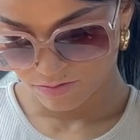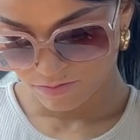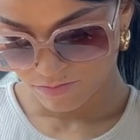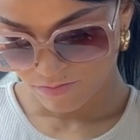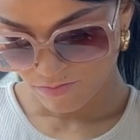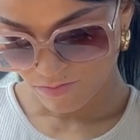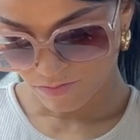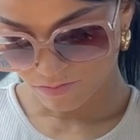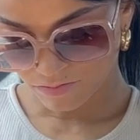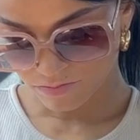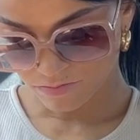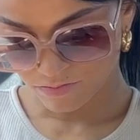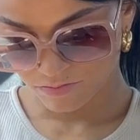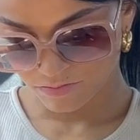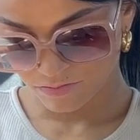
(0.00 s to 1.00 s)

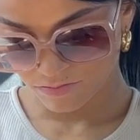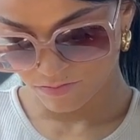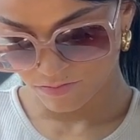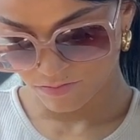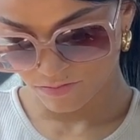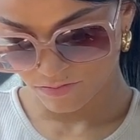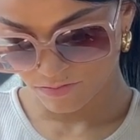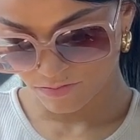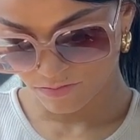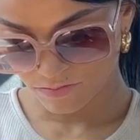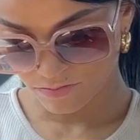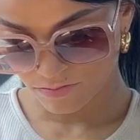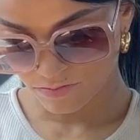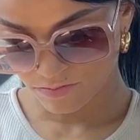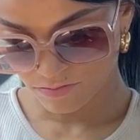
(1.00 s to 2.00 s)

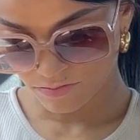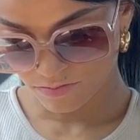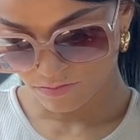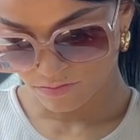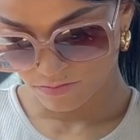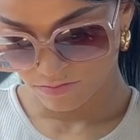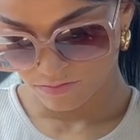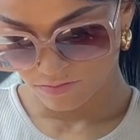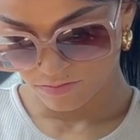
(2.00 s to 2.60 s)
No words are spoken by the person on screen.